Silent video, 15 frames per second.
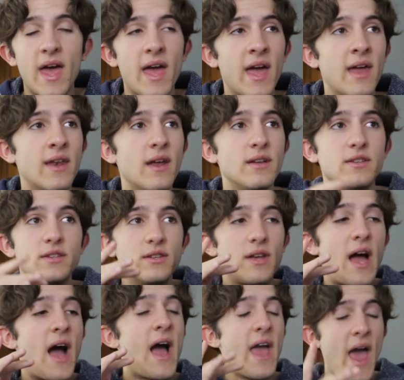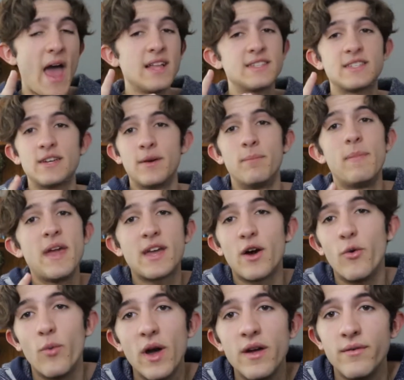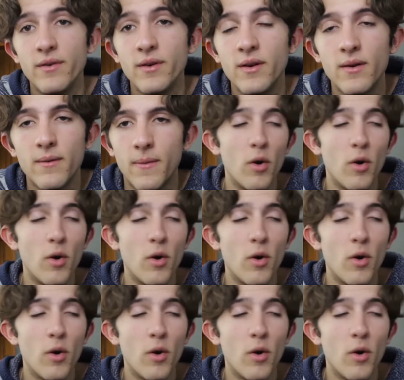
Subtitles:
And I had to make a waiver.